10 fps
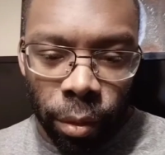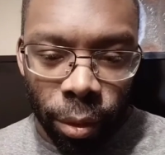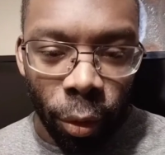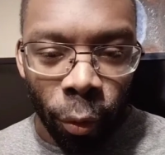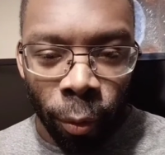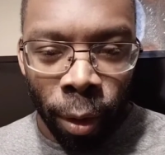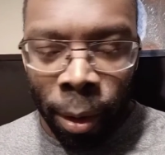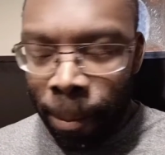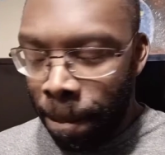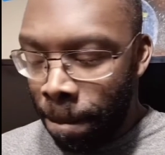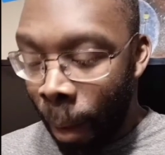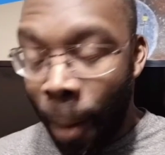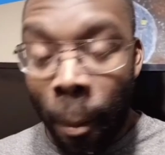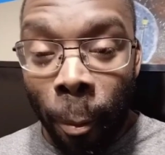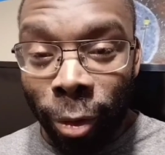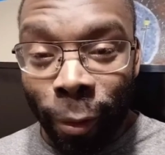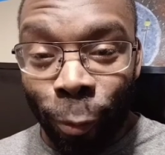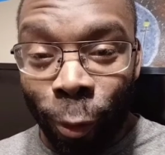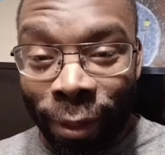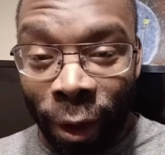So um, I'm almost up
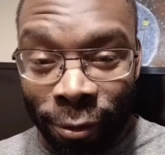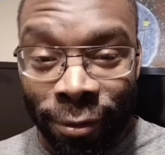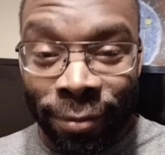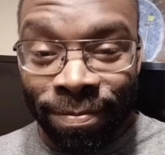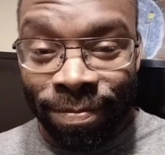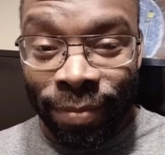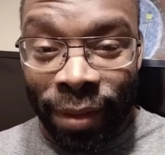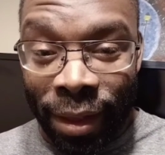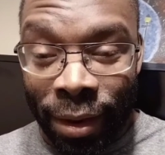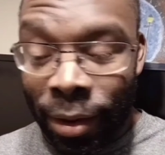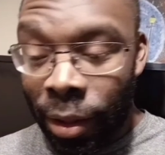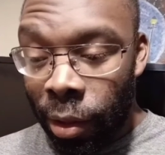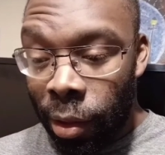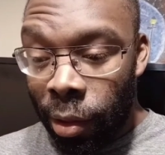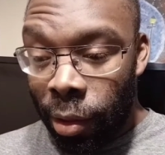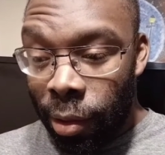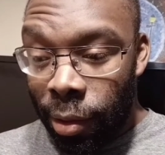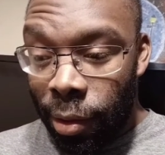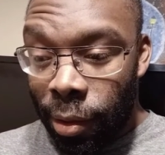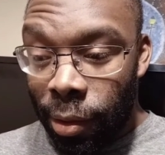to a thousand, and
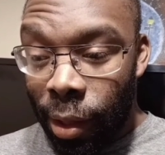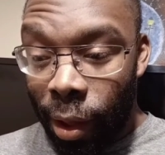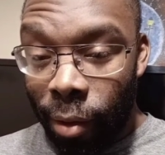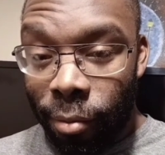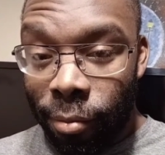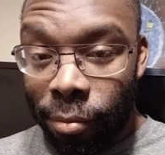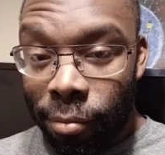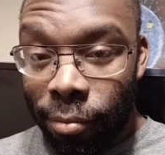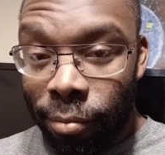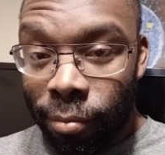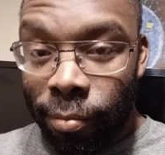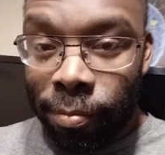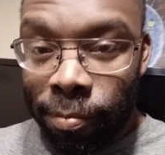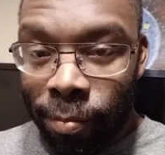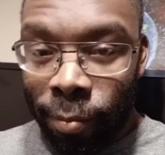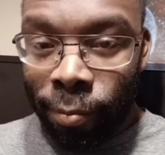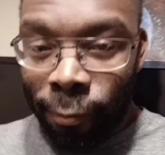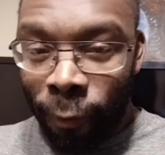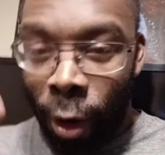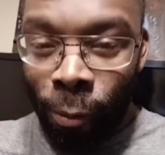yeah,
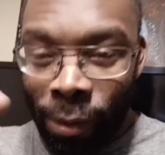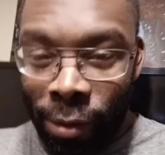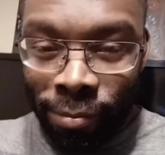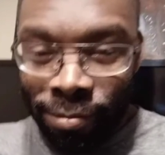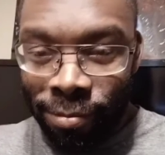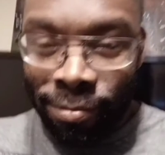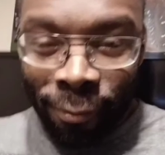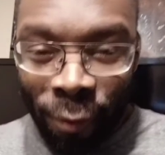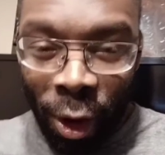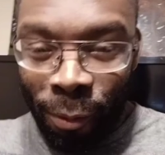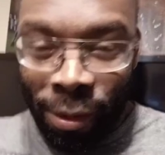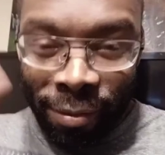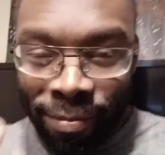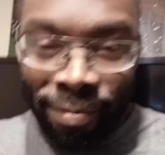follow me, follow me.